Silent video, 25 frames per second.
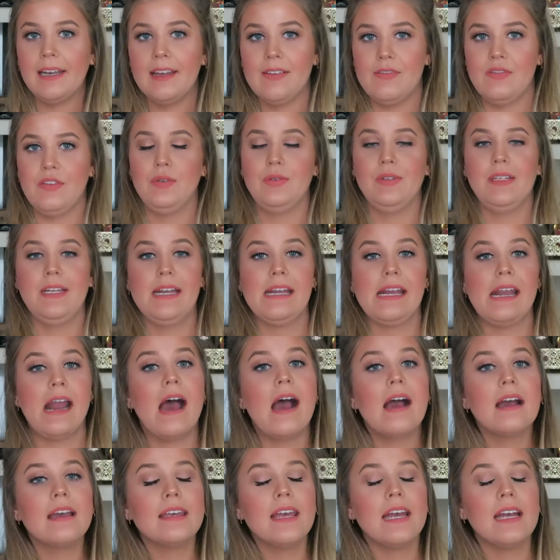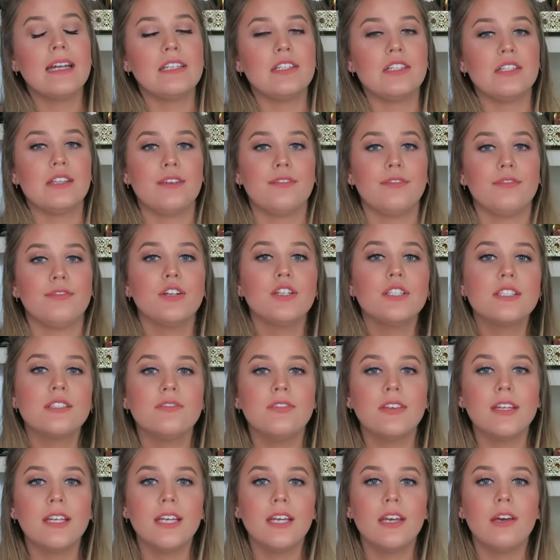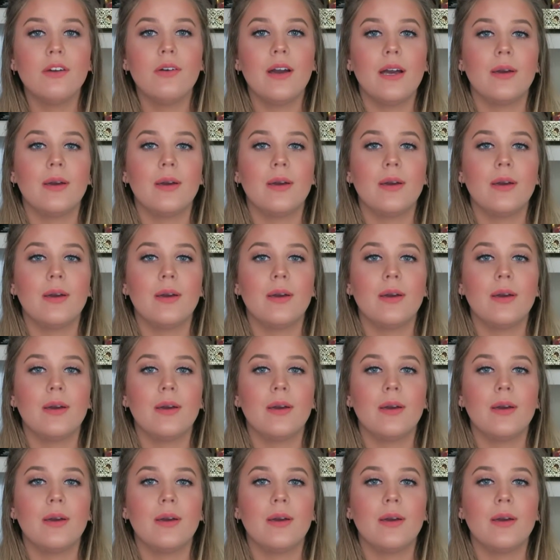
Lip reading: If you did not catch the first video,